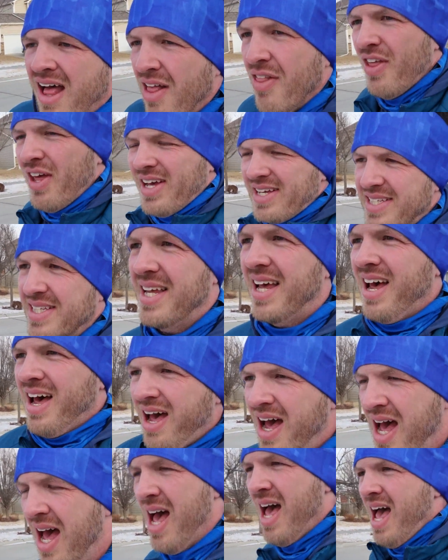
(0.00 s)
This,
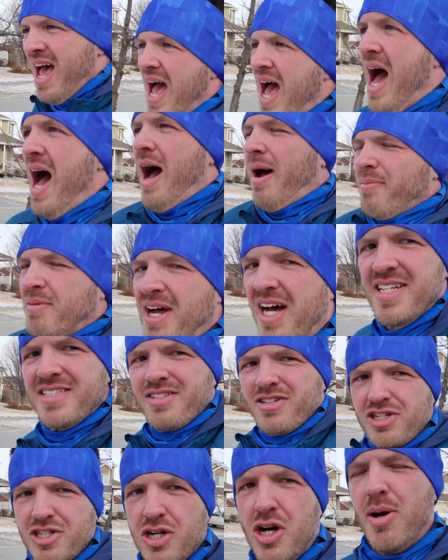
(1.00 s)
I'm not
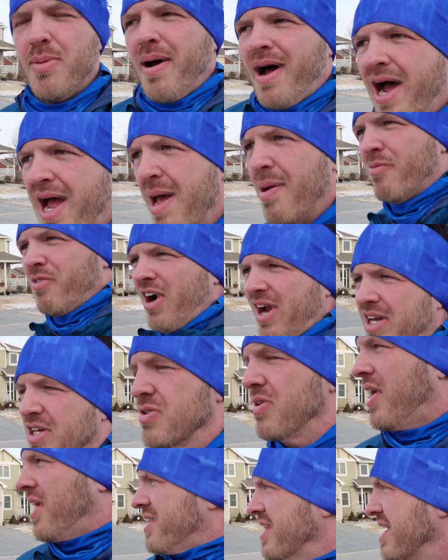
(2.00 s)
so sure about. I am running
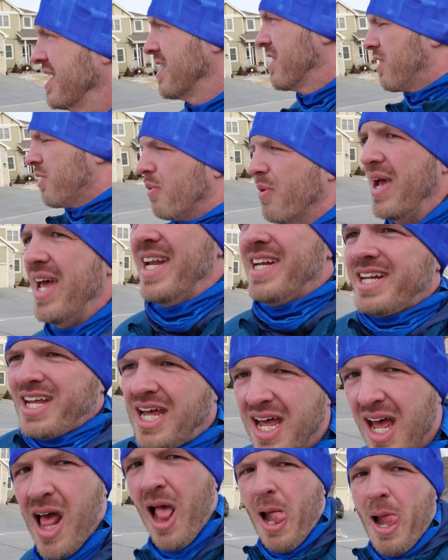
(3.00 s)
directly into the wind.
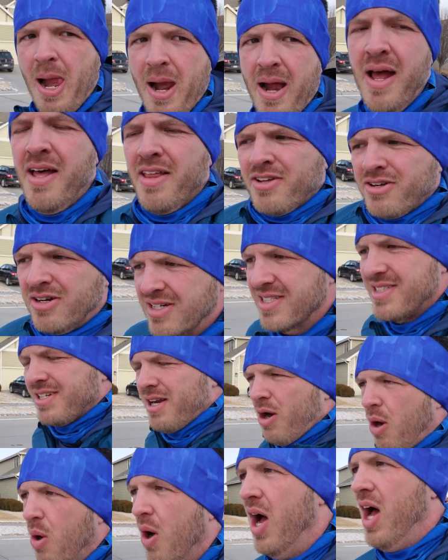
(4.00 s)
There is
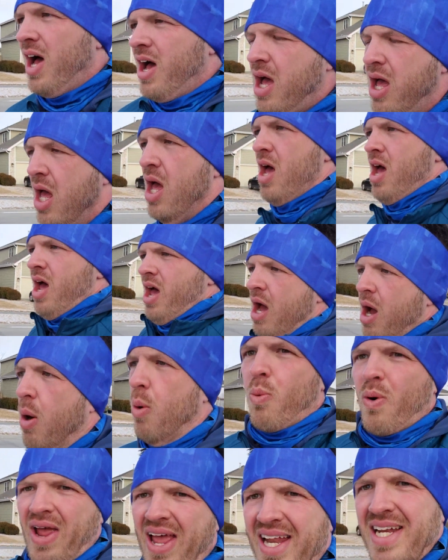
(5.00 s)
no
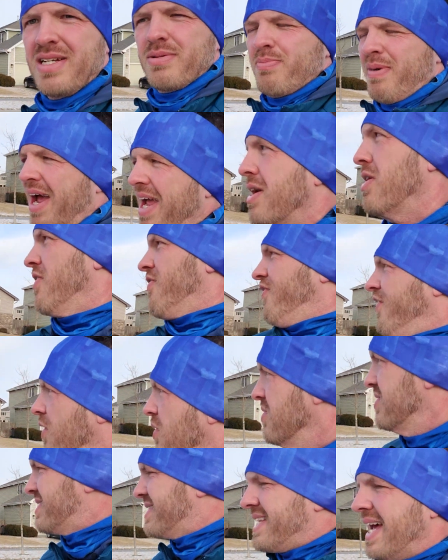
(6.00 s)
wind
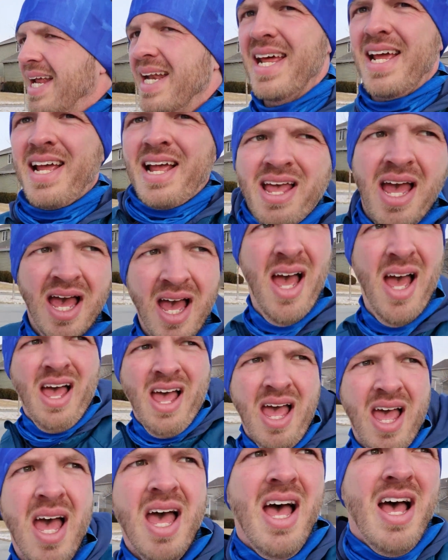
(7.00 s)
microphone setting,
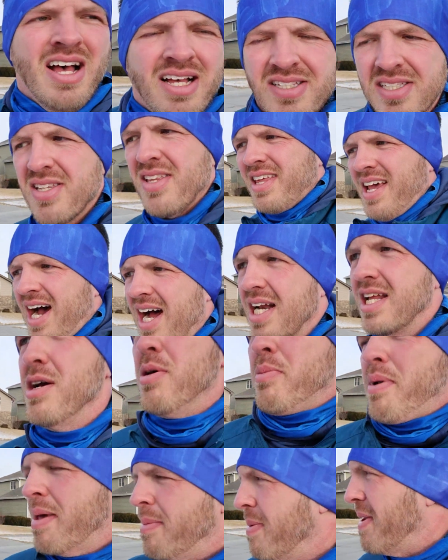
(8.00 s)
so the audio
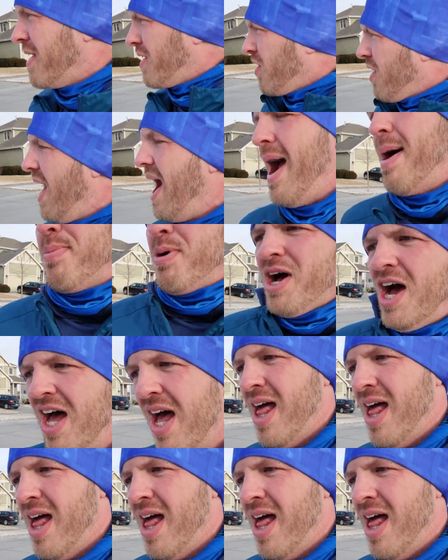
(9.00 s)
may be crap.